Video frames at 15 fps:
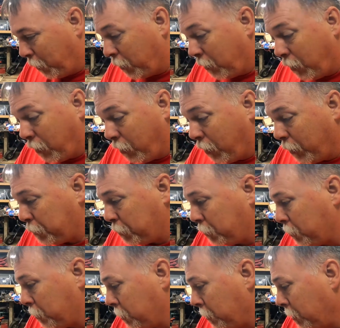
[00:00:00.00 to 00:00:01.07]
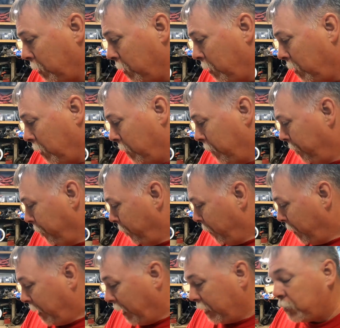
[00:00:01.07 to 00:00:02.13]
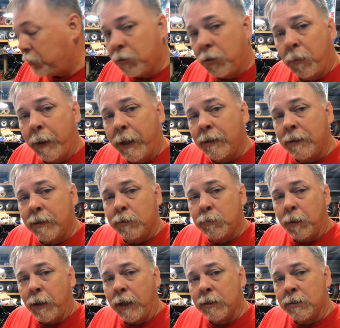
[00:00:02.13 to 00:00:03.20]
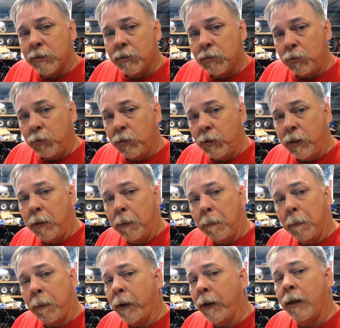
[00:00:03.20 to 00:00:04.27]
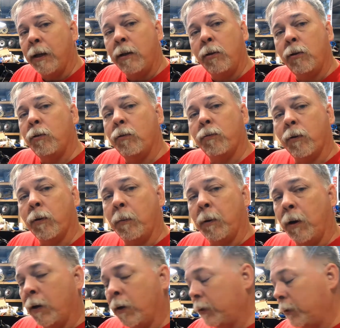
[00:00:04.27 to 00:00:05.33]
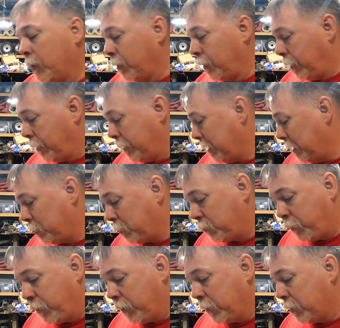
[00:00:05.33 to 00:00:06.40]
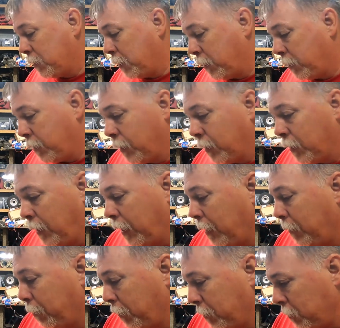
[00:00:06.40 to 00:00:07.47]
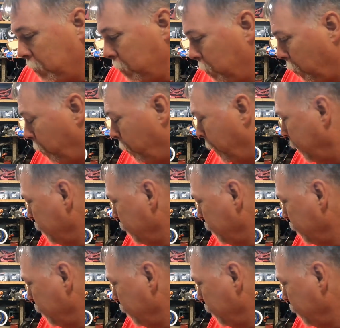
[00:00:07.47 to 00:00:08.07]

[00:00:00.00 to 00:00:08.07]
are our options? They still make these plastics. You can get them brand new from Honda. I just found this out the other day. Preston told me.